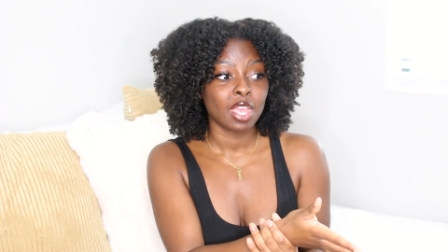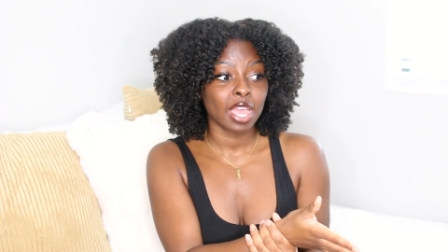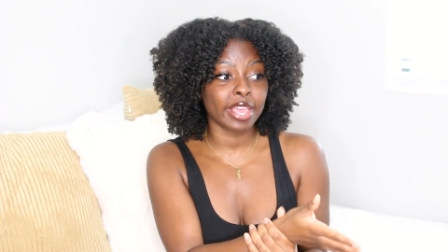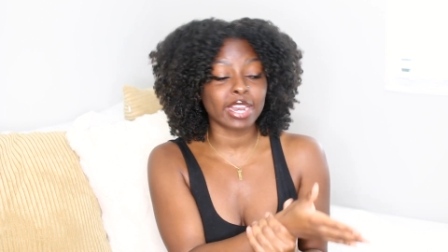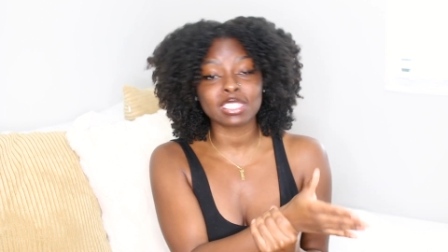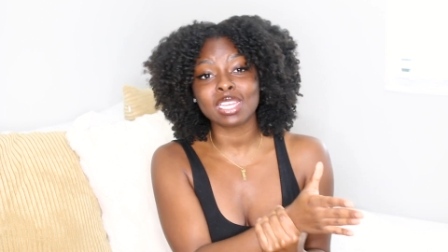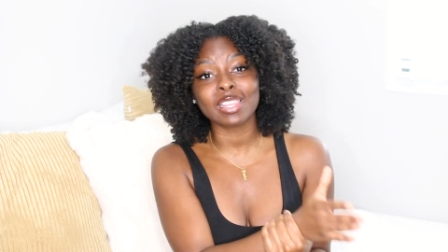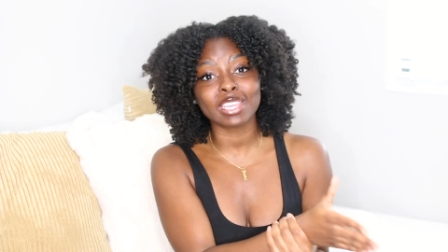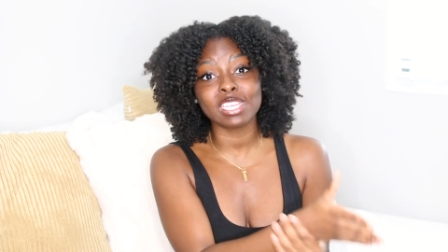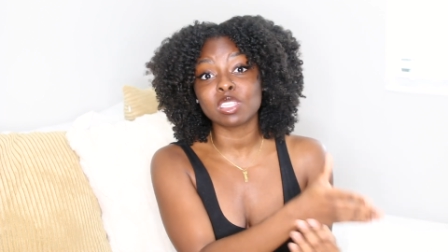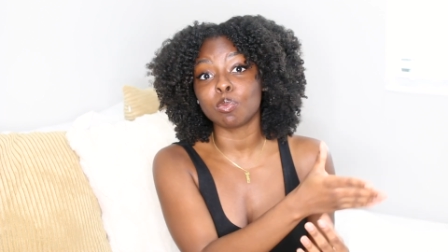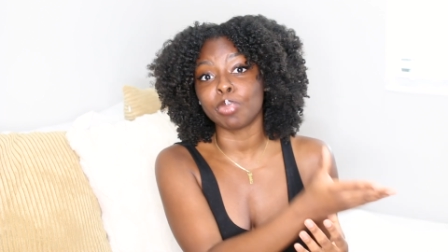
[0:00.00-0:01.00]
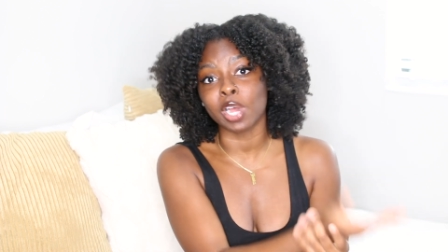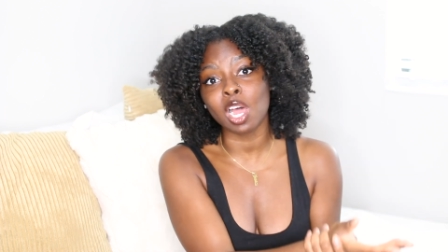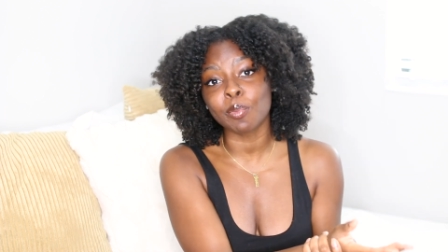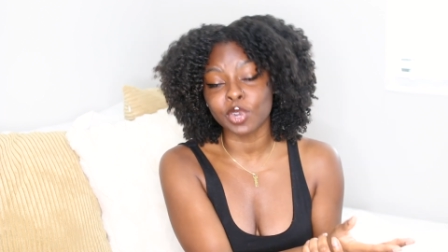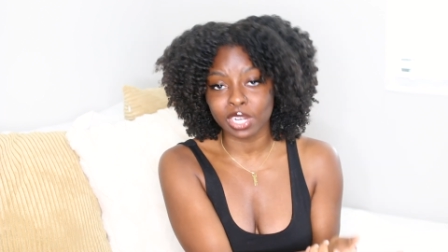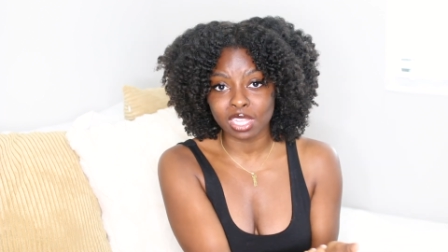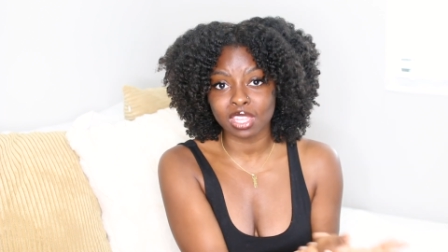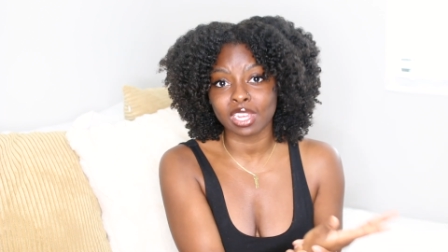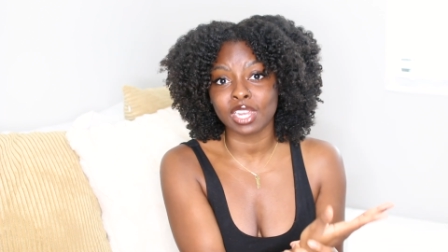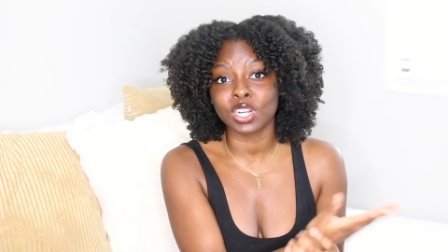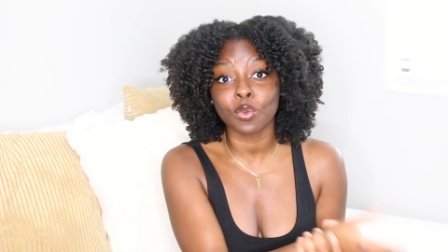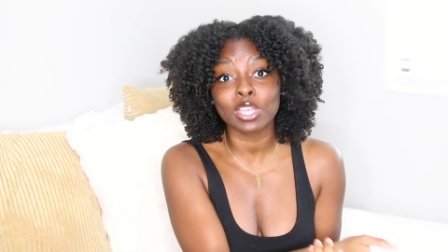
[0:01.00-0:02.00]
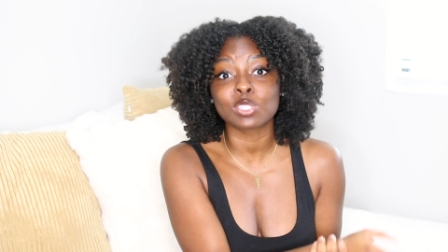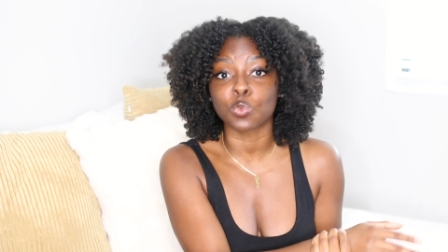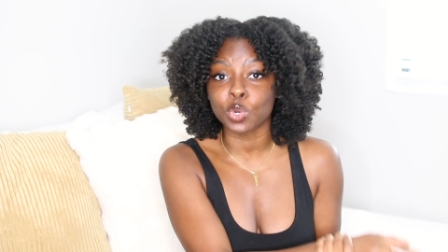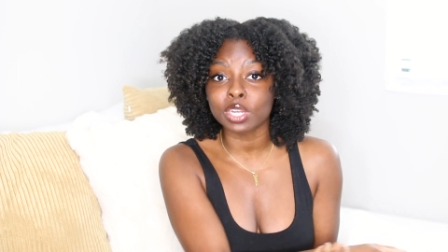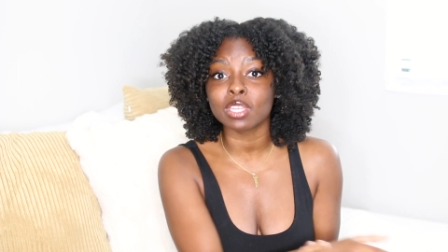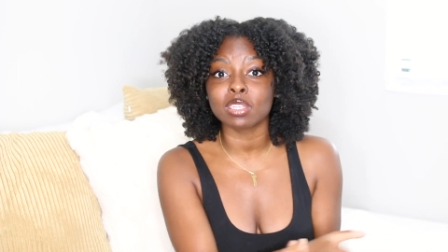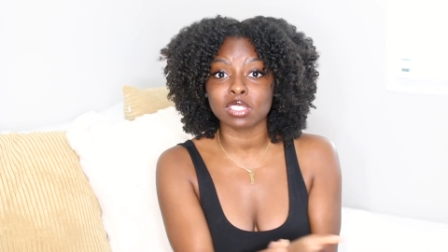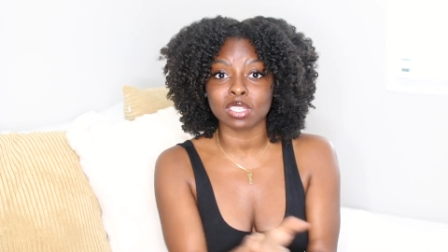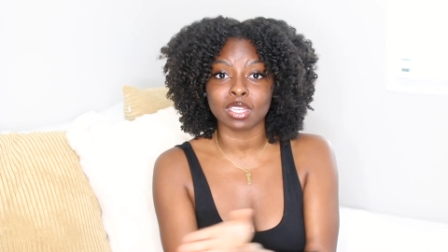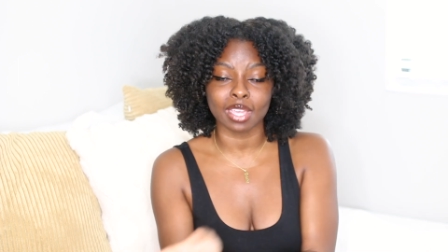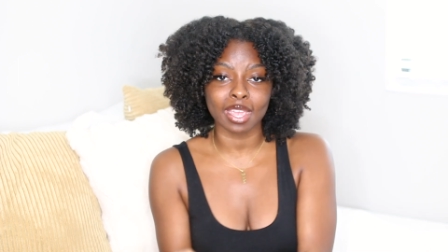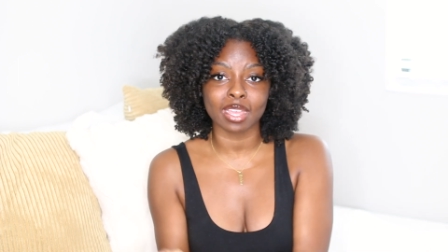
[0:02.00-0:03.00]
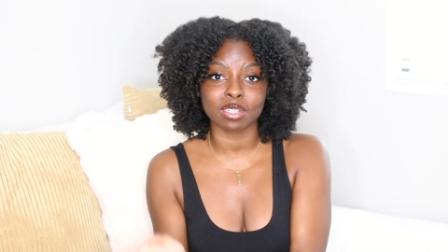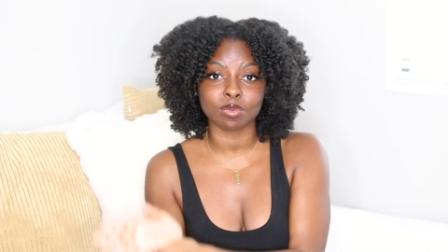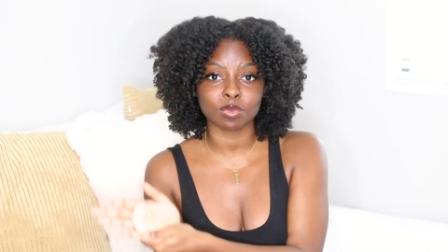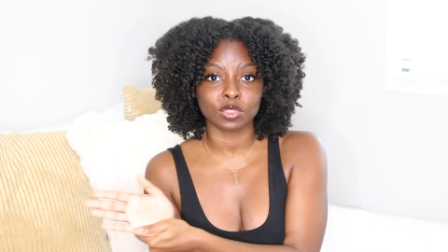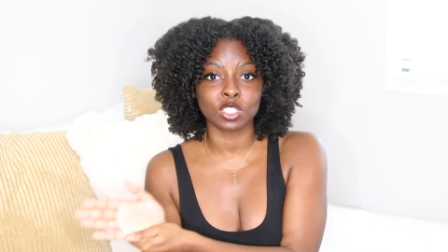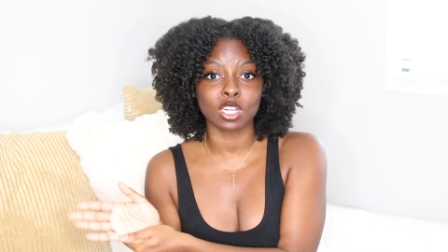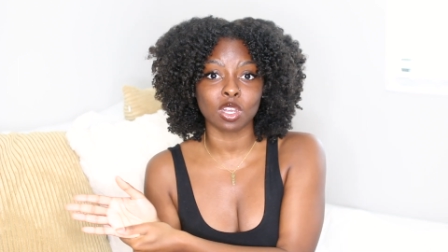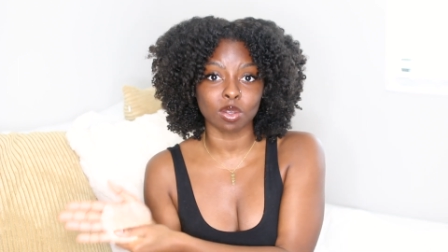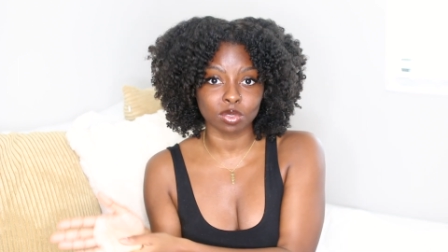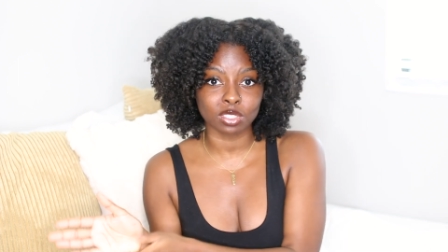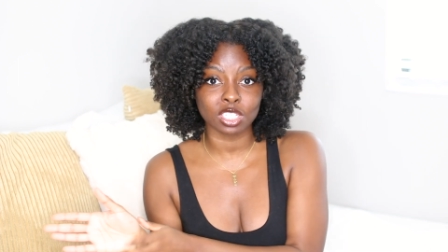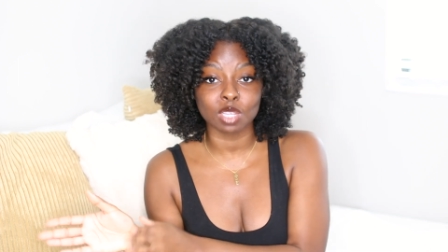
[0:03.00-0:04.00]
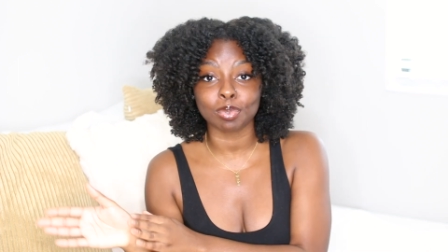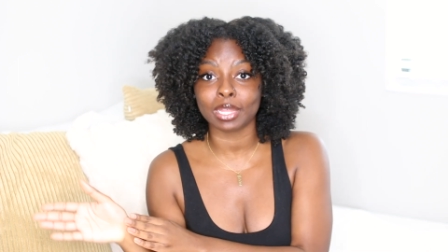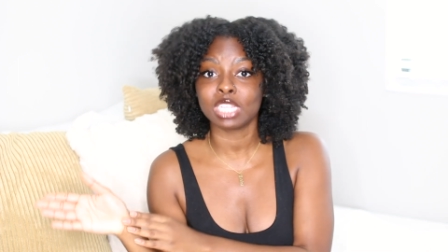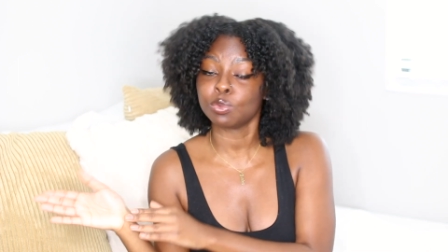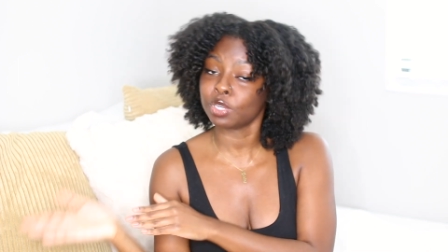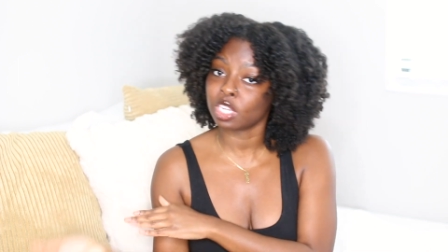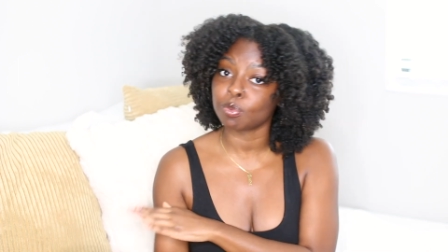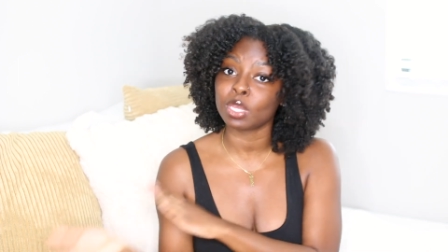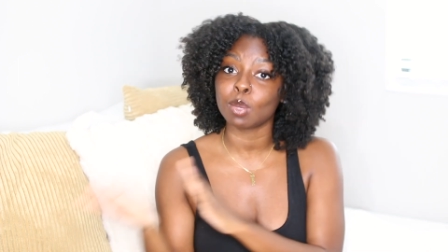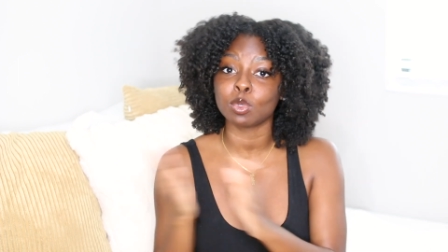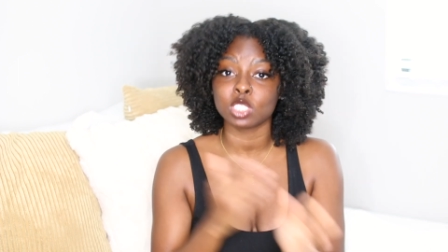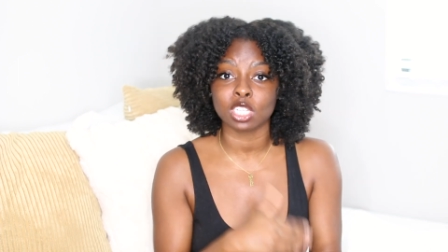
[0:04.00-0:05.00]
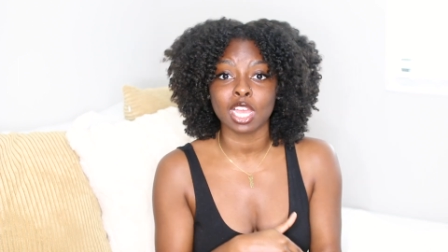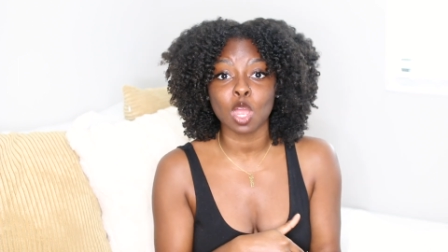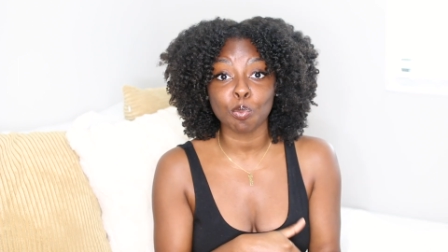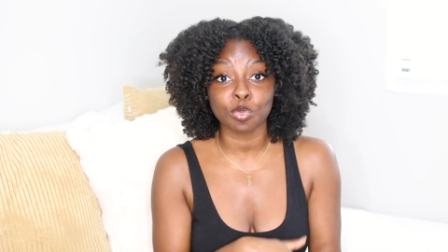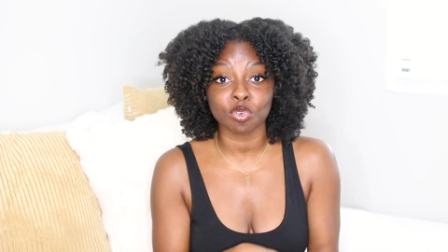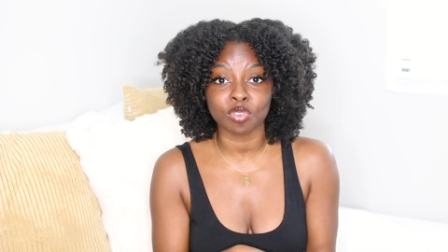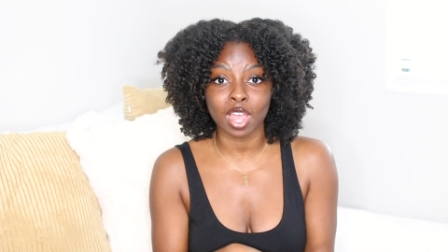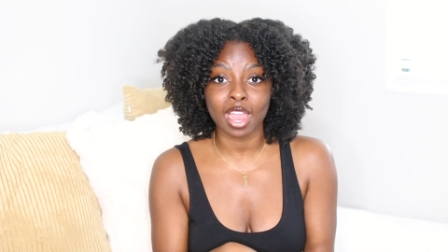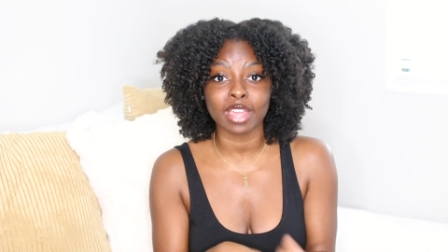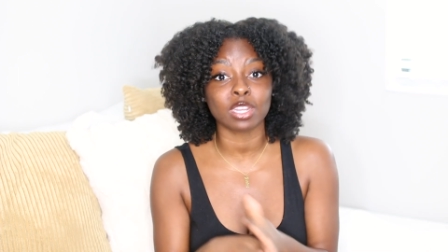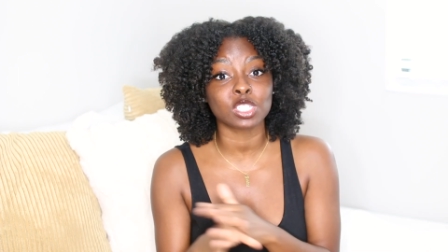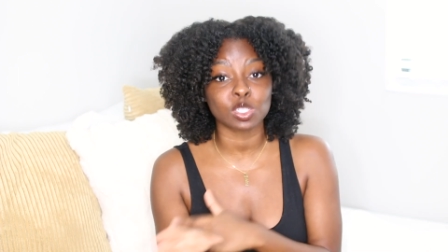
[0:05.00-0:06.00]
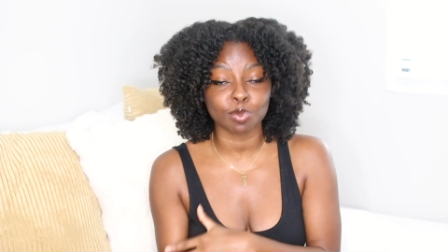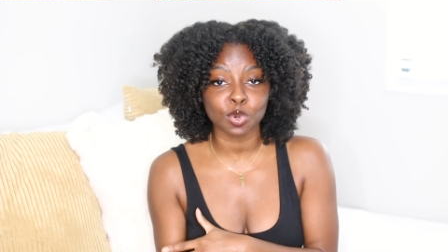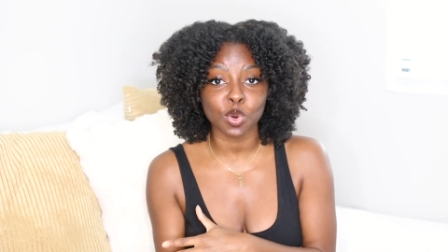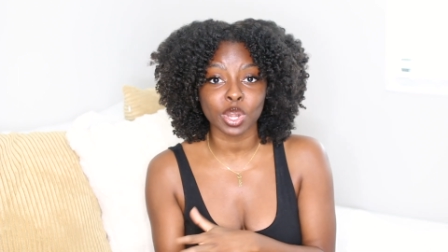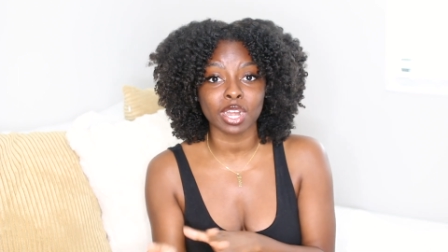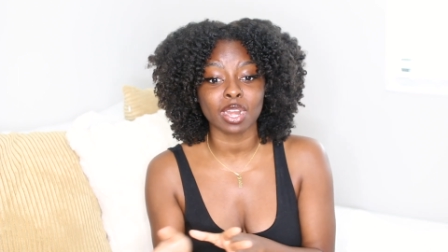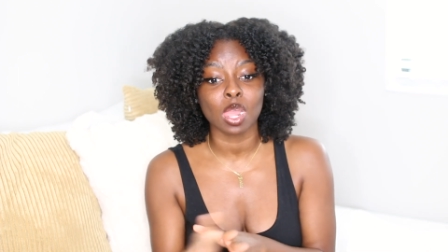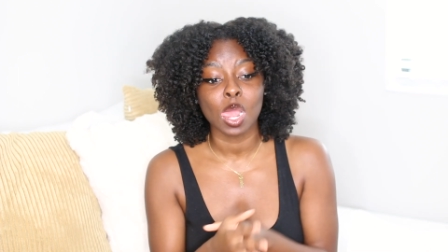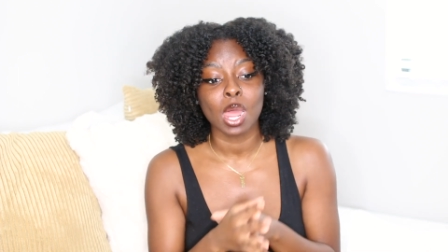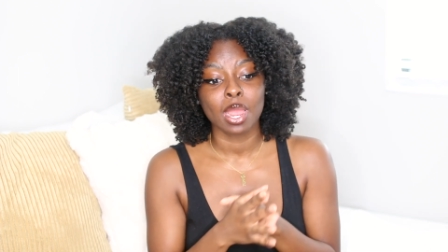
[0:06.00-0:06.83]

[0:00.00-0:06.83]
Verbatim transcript: And it's not like he's a bum or anything. I know he's working to get, you know, to the place where he'll be able to help provide and support.